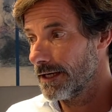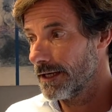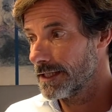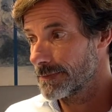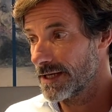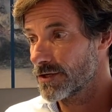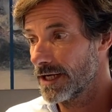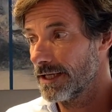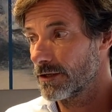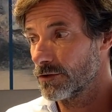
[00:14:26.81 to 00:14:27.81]

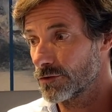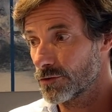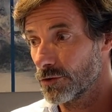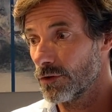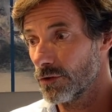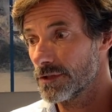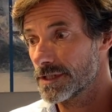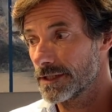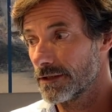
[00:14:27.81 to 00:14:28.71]
especially controls